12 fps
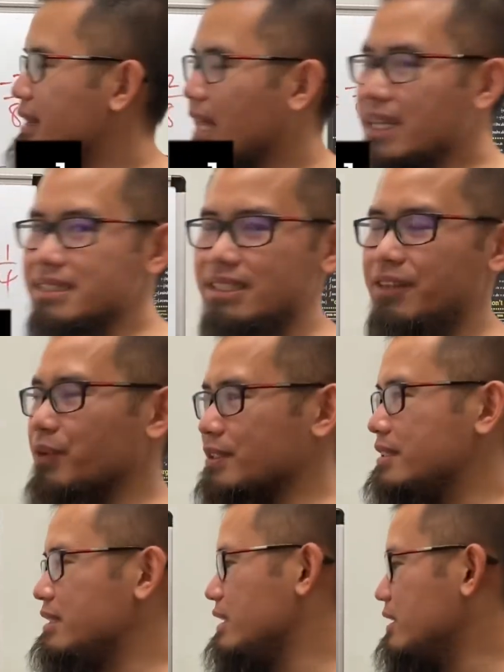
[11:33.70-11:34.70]
lastly, for
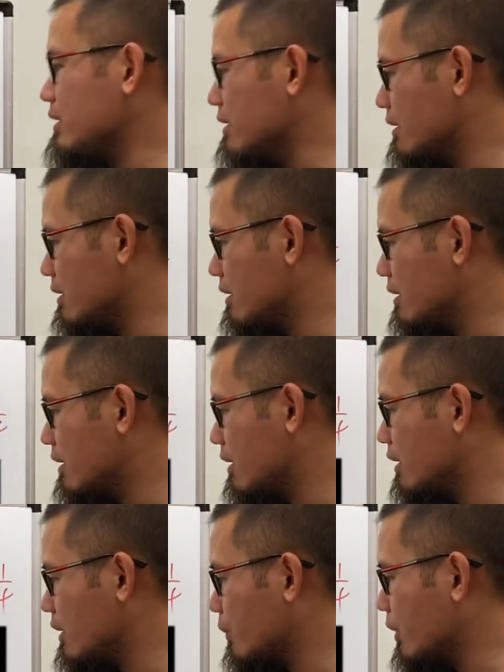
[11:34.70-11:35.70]
c,
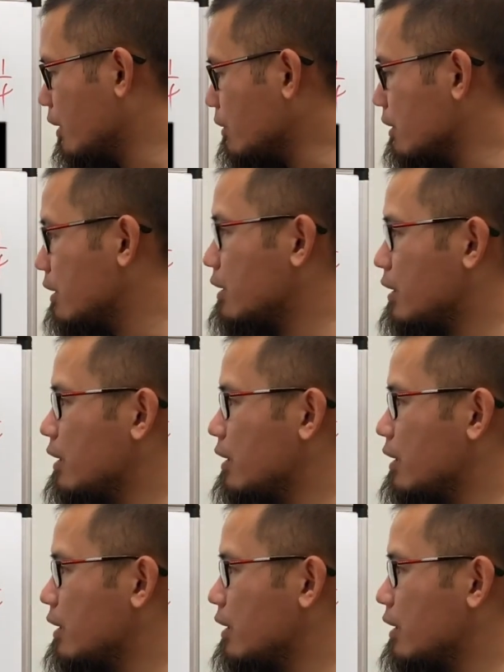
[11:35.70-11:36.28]
well,